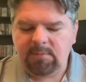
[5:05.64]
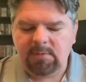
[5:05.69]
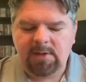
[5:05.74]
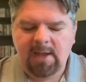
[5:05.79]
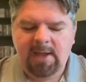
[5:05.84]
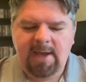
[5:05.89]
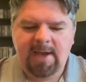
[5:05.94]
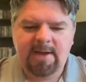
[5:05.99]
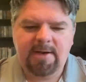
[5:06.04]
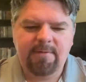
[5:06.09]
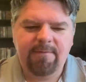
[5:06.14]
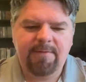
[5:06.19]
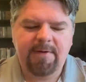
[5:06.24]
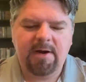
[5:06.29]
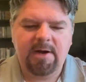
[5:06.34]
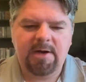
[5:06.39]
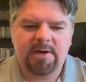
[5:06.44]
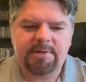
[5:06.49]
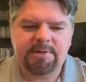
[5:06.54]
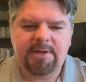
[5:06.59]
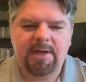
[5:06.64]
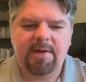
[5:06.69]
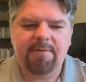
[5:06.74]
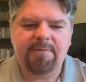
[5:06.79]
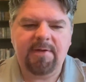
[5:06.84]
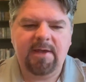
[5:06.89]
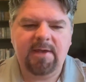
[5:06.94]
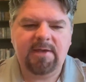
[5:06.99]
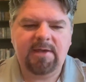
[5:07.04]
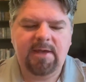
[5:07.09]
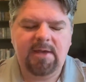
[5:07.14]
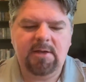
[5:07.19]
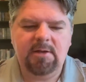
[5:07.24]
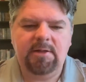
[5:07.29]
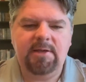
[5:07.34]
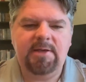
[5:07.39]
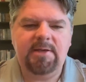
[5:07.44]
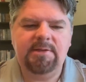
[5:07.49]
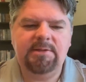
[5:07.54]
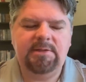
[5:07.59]
had a very tough
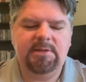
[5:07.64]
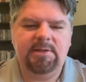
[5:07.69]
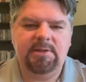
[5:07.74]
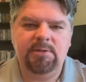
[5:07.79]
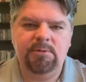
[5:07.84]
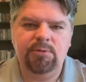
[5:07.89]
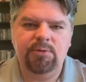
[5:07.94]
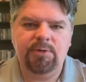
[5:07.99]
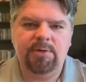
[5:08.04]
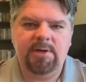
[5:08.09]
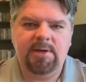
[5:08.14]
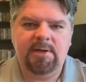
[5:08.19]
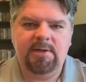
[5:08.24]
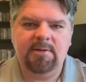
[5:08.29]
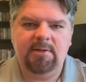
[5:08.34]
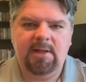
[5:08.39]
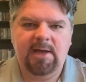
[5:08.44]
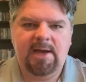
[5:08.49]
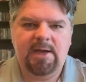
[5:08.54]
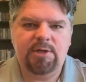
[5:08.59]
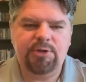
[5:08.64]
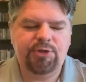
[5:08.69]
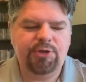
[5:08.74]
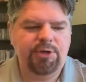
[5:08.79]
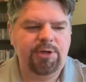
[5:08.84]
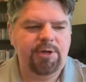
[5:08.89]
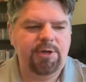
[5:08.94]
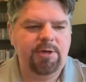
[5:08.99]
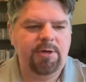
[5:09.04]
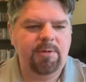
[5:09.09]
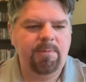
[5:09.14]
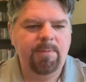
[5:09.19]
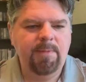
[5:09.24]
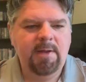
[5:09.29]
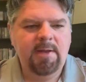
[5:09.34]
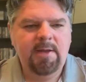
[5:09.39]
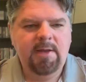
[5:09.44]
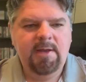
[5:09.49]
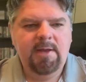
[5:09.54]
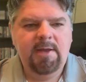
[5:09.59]
Achilles injury last year.
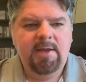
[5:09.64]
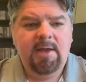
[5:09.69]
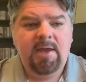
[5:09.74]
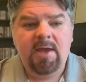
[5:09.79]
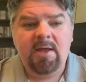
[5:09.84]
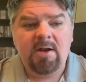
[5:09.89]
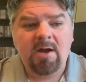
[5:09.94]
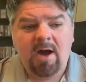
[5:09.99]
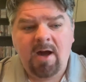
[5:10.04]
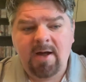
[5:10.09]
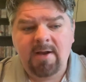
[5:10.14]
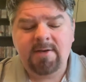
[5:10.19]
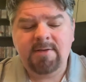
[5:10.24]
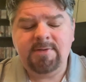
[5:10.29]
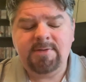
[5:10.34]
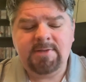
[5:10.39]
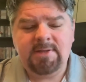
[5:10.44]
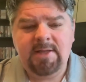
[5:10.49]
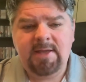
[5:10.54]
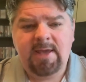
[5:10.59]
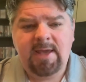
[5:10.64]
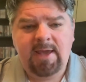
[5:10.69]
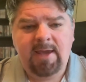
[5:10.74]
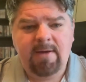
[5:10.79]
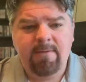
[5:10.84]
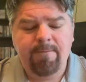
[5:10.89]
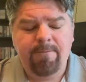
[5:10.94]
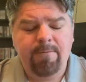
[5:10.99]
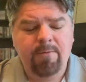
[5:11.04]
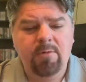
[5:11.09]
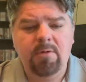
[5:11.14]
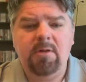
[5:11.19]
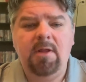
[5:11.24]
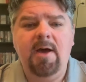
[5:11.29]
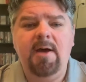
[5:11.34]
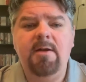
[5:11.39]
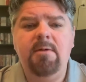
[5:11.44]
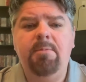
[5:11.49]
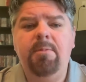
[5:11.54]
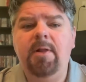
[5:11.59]
And honestly, for a
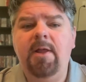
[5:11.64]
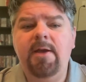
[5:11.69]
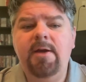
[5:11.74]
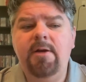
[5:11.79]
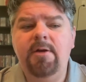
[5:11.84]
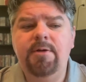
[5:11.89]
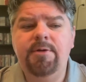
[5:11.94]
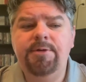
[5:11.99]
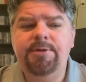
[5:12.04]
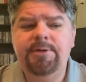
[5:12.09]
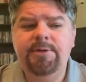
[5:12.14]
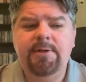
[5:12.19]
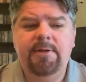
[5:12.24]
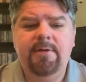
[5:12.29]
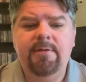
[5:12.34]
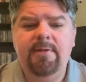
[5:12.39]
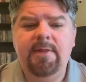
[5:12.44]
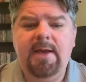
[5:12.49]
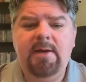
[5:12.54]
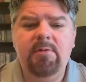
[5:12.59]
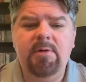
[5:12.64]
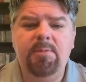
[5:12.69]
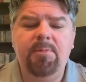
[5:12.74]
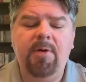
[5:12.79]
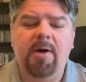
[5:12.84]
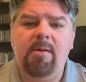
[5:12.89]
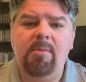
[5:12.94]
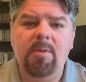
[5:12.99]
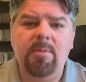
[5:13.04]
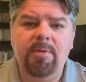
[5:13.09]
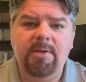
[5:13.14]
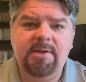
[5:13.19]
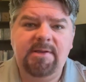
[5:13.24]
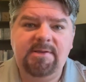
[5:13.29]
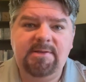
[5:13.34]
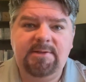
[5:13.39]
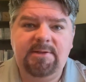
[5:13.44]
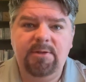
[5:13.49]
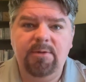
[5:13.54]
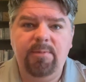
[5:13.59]
lot of players, they would probably
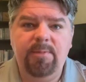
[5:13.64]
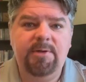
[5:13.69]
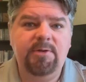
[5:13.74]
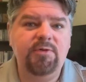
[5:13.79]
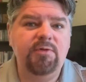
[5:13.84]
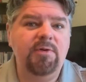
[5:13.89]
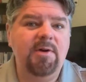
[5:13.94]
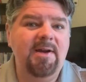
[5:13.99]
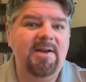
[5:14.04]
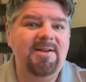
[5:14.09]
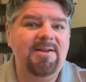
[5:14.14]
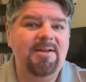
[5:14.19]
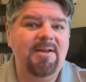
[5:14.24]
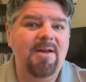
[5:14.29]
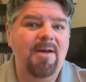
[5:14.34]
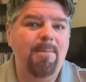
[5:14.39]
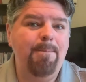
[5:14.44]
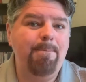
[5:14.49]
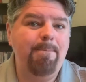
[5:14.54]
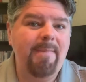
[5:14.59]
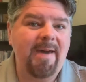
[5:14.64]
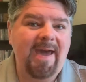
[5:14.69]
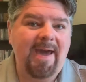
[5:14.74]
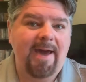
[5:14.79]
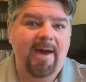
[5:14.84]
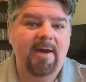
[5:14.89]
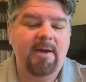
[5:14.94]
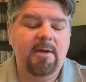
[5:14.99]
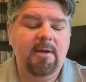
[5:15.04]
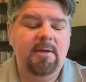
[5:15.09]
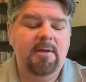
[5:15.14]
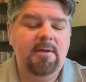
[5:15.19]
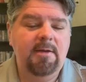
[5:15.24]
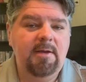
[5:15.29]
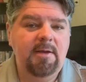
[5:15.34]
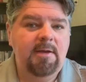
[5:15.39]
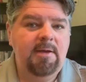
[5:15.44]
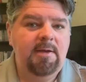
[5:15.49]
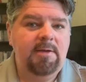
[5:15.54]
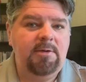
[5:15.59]
still be trying to come back.
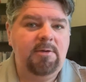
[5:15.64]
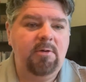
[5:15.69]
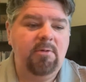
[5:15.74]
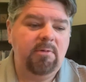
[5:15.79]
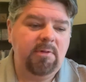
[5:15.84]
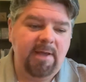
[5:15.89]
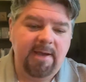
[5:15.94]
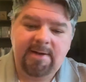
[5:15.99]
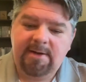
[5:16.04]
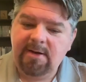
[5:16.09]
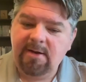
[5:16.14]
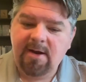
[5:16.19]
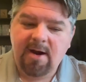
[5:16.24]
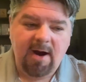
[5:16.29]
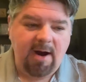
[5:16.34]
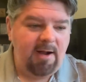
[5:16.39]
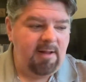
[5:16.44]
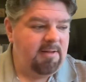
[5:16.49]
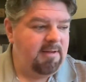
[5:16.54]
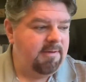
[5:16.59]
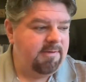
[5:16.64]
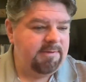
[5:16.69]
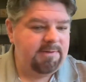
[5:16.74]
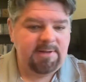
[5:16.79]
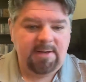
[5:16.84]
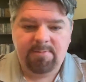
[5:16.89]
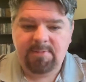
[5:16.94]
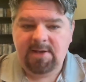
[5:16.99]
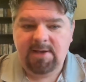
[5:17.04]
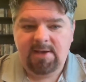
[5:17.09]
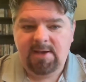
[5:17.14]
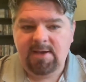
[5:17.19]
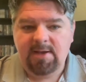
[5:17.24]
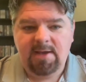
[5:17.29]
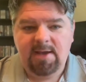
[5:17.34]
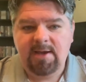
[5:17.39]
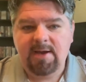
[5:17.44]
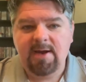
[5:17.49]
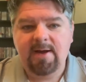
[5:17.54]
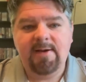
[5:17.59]
You know, Landon Collins, I mean,
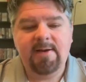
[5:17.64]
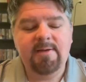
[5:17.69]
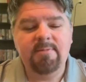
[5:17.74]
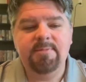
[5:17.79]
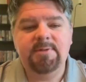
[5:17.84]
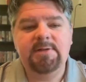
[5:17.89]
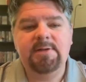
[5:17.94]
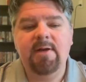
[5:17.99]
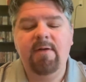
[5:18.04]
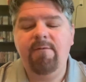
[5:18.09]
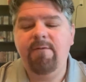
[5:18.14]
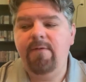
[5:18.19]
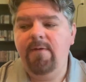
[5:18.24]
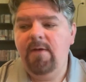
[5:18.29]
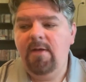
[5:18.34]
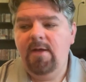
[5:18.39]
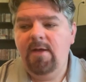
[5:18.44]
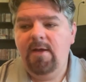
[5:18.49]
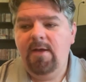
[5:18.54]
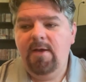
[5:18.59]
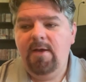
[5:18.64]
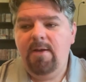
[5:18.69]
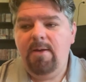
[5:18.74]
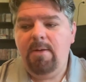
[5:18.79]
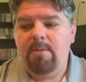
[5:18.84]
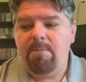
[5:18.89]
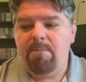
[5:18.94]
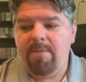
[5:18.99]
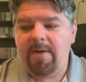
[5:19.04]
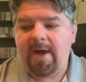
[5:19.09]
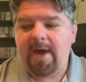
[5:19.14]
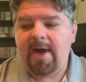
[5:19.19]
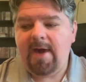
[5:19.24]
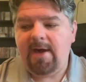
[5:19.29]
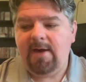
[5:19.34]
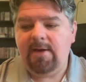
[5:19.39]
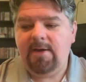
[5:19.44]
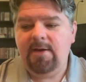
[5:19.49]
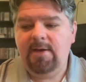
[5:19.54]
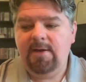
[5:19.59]
he got himself
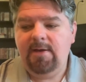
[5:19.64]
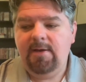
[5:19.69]
back